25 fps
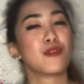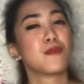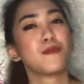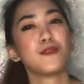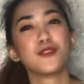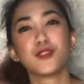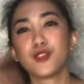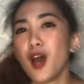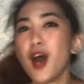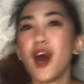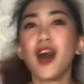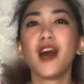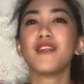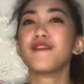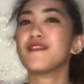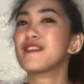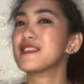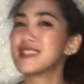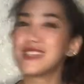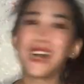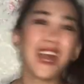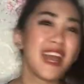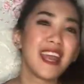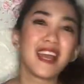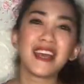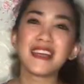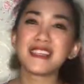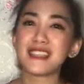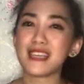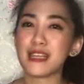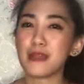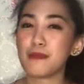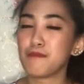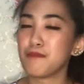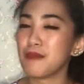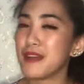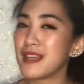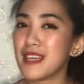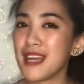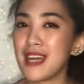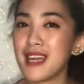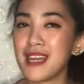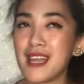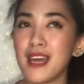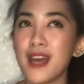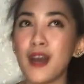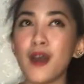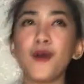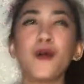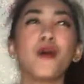from Zon, Visayas, and
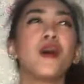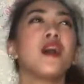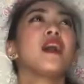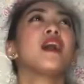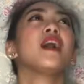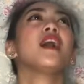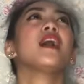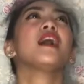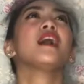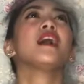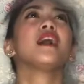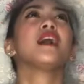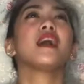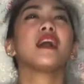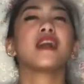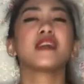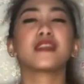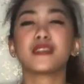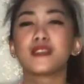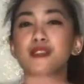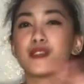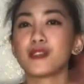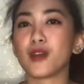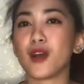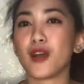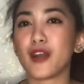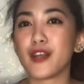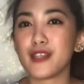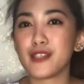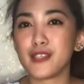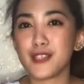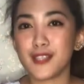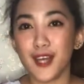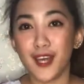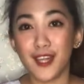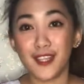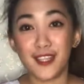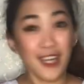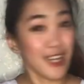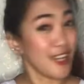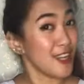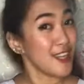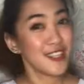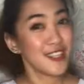Mindanao. It's a star-studded